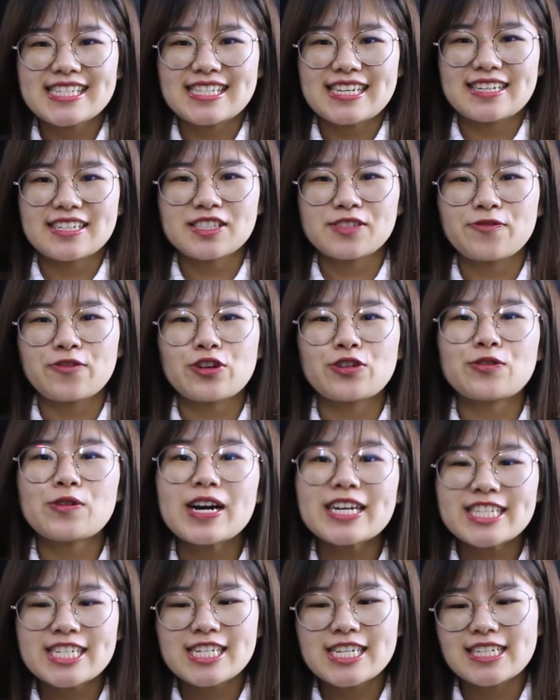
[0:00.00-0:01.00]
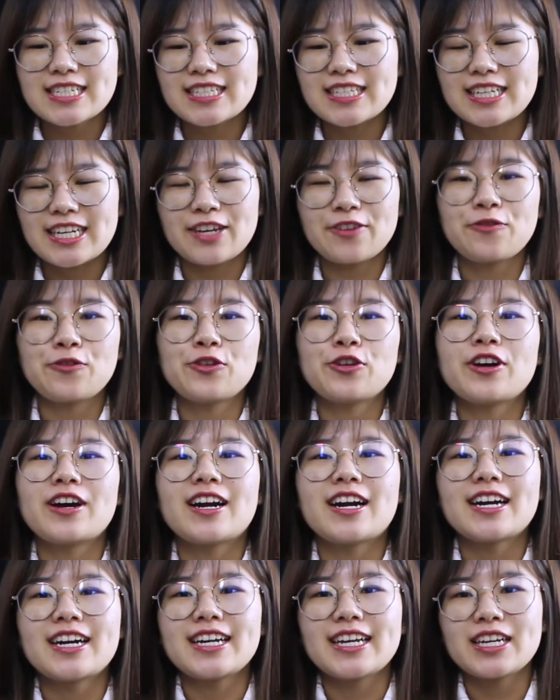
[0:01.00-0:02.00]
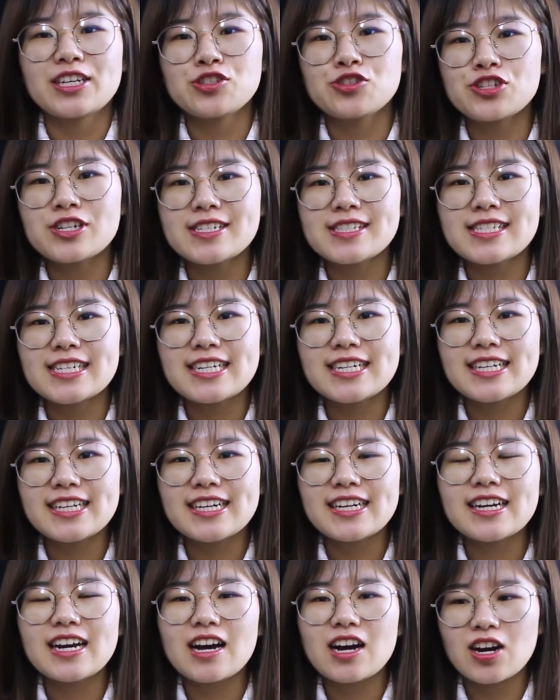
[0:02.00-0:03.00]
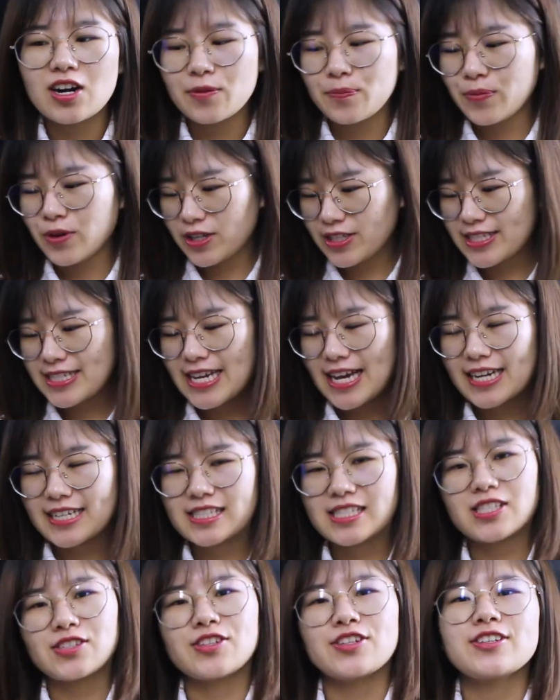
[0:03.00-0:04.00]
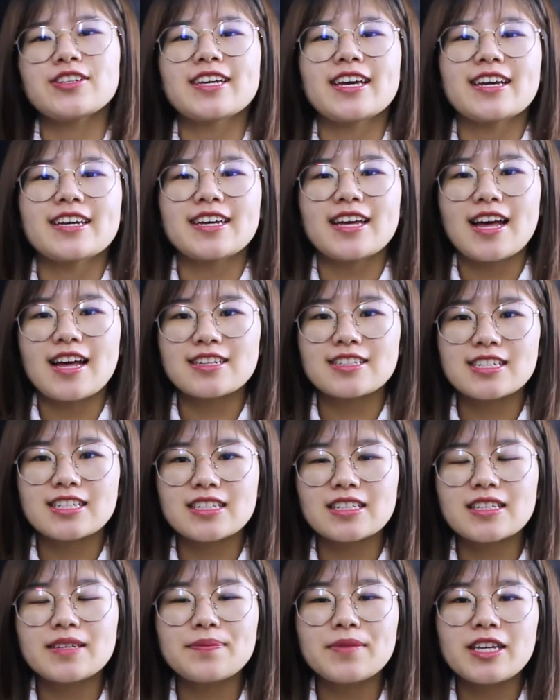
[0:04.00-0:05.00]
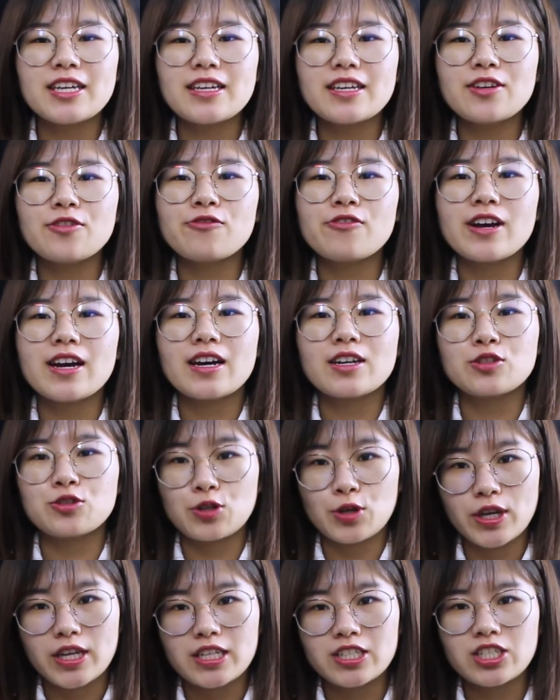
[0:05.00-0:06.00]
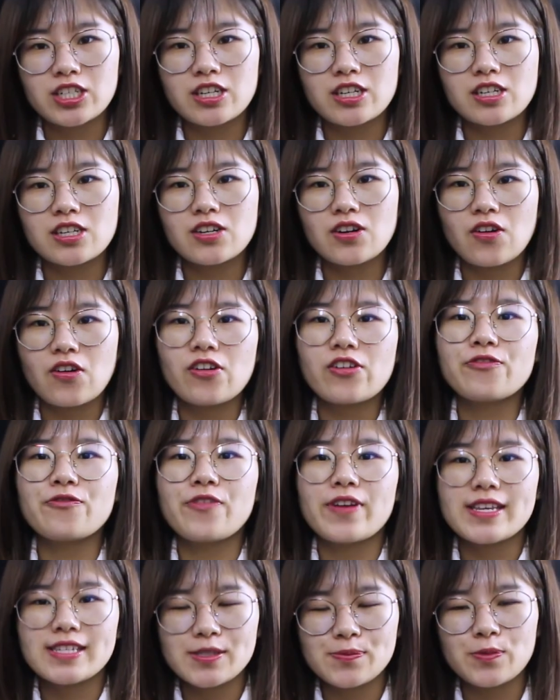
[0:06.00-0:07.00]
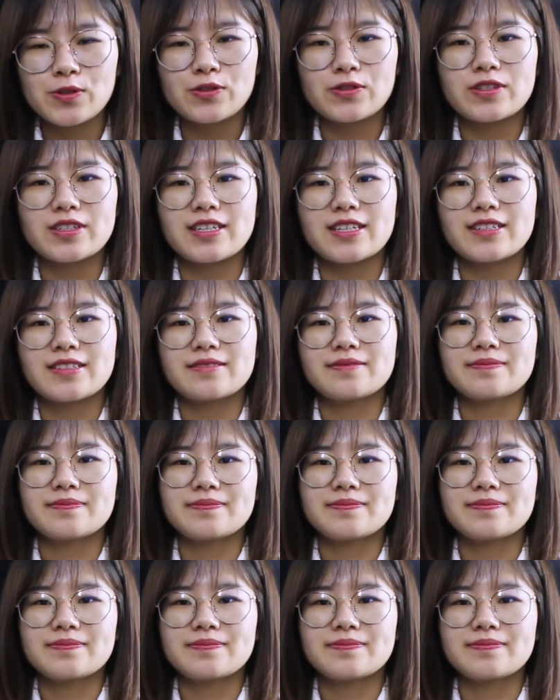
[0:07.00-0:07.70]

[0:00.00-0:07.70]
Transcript: Thanks for watching. If you are interested in our products, you can contact me via Twitter or Facebook.